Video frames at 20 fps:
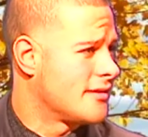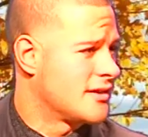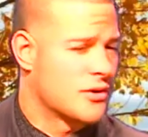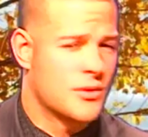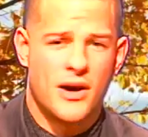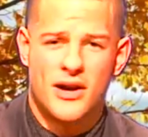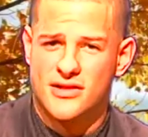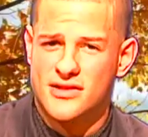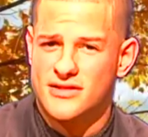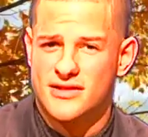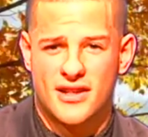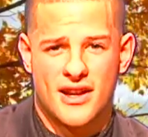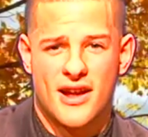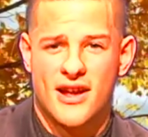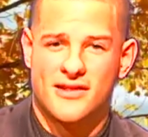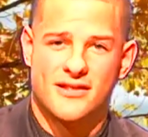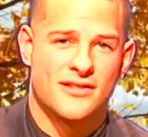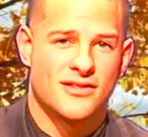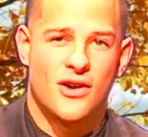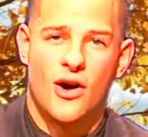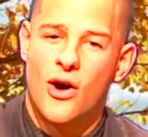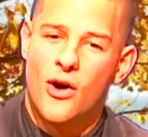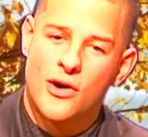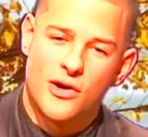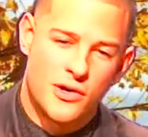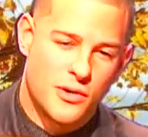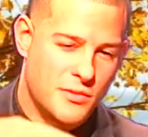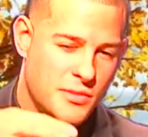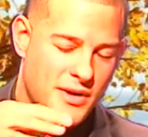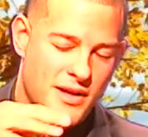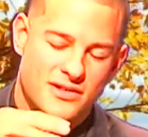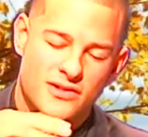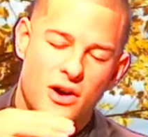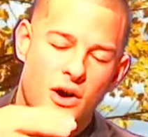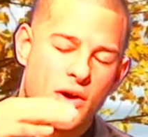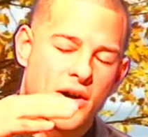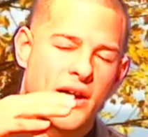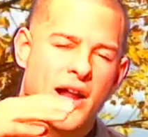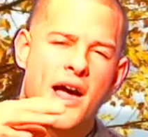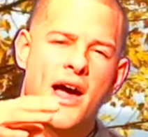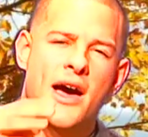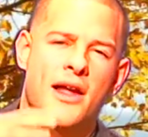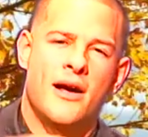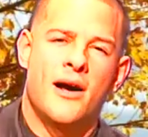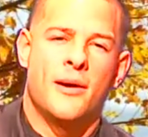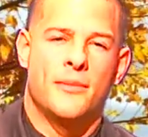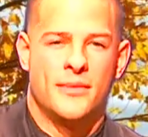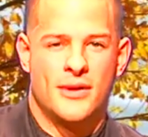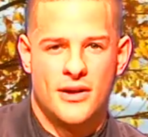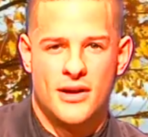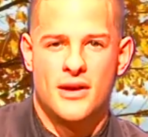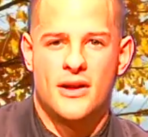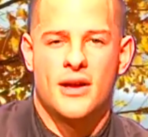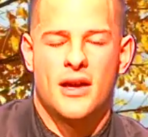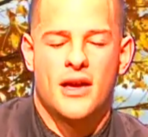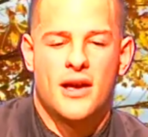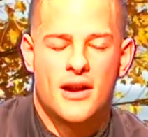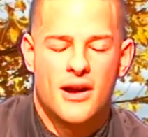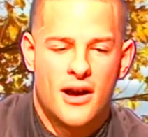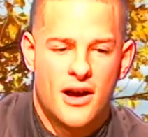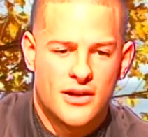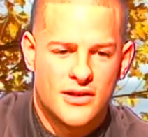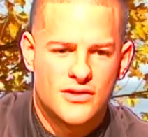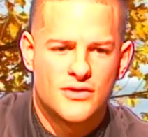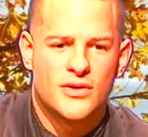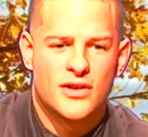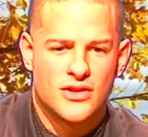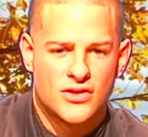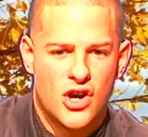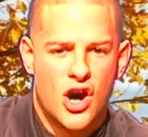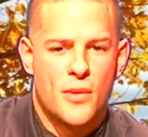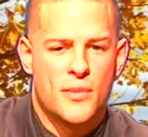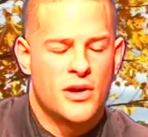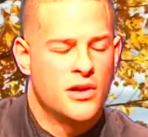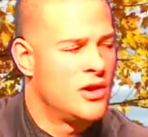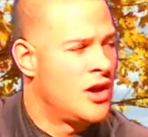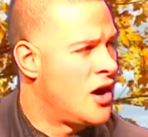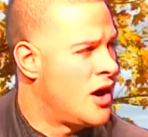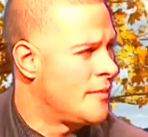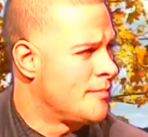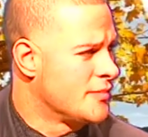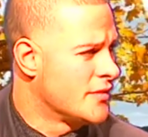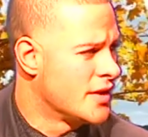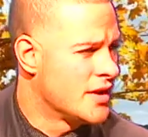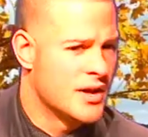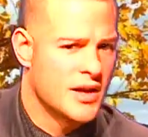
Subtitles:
The questions and answers, it's all gonna add up. And he's really taught me a lot.